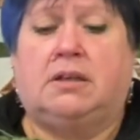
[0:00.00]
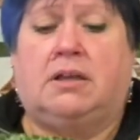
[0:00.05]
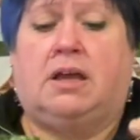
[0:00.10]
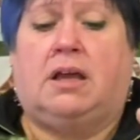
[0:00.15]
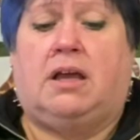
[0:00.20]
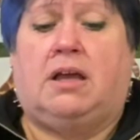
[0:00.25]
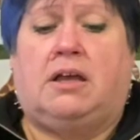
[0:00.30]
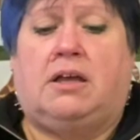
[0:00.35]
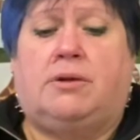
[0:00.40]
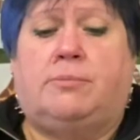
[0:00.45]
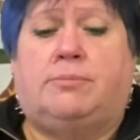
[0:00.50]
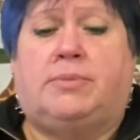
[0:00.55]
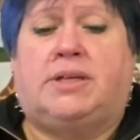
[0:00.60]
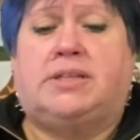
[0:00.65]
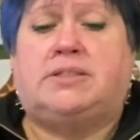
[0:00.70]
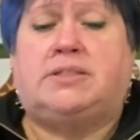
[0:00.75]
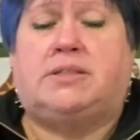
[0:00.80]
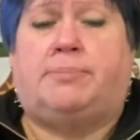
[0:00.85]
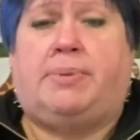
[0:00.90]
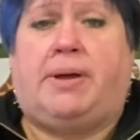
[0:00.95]

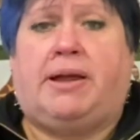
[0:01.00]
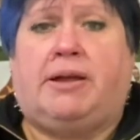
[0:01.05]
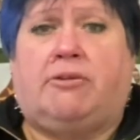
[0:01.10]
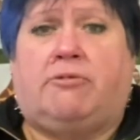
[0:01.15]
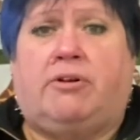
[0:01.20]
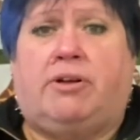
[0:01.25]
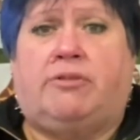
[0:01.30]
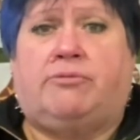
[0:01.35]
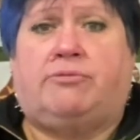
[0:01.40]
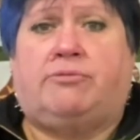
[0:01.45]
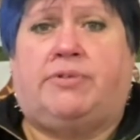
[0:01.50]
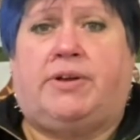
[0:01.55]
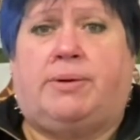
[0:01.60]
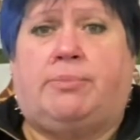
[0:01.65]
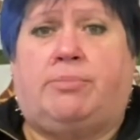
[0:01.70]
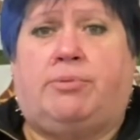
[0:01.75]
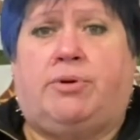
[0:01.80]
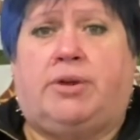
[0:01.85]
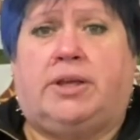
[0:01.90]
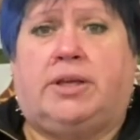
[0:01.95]
as the background
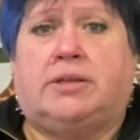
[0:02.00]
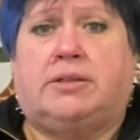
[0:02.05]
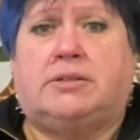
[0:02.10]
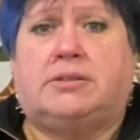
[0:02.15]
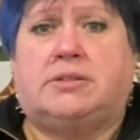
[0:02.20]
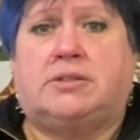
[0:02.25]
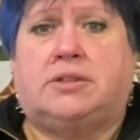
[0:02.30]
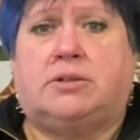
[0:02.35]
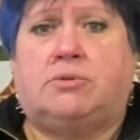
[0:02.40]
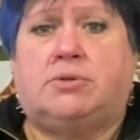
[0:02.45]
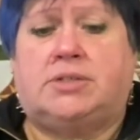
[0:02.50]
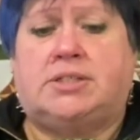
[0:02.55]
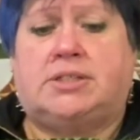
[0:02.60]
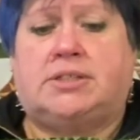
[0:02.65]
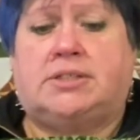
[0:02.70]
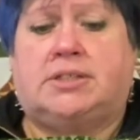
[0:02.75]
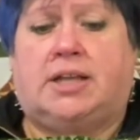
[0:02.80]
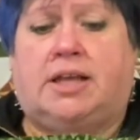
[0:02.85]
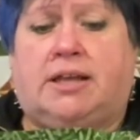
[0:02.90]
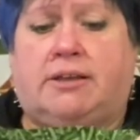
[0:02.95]
fabric, so I
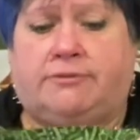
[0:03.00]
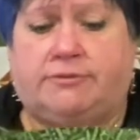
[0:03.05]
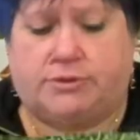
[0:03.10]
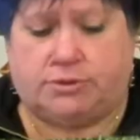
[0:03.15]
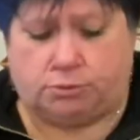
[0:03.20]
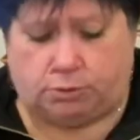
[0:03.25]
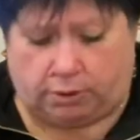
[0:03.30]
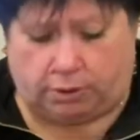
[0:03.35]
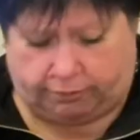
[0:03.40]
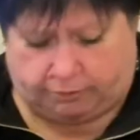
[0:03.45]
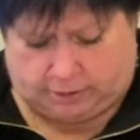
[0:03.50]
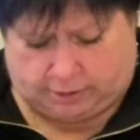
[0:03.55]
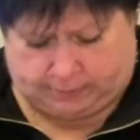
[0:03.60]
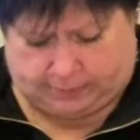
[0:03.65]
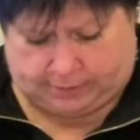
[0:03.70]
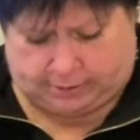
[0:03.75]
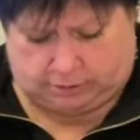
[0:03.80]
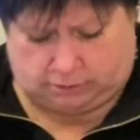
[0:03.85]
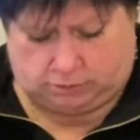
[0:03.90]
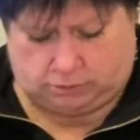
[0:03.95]
didn't have to worry
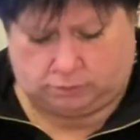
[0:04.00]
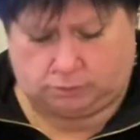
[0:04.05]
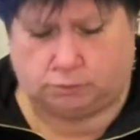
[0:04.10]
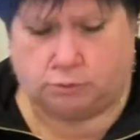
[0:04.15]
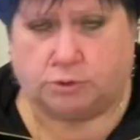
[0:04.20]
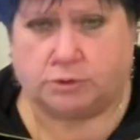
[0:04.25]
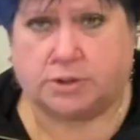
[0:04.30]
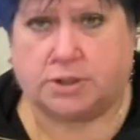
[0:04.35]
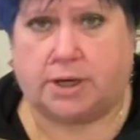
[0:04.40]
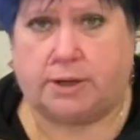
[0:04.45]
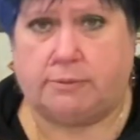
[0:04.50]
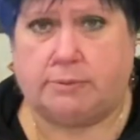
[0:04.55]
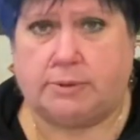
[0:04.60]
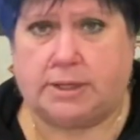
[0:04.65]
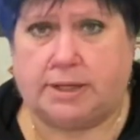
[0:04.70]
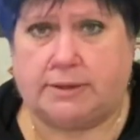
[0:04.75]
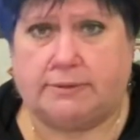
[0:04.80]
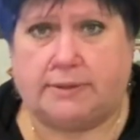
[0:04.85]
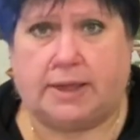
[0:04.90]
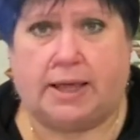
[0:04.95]
about all what's going
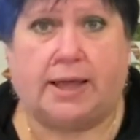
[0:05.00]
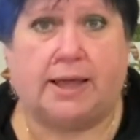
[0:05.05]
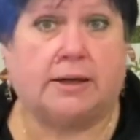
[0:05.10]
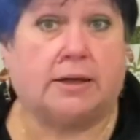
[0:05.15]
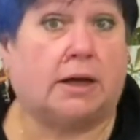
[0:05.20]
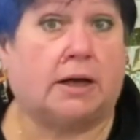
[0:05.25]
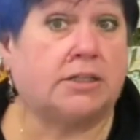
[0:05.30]
in there. I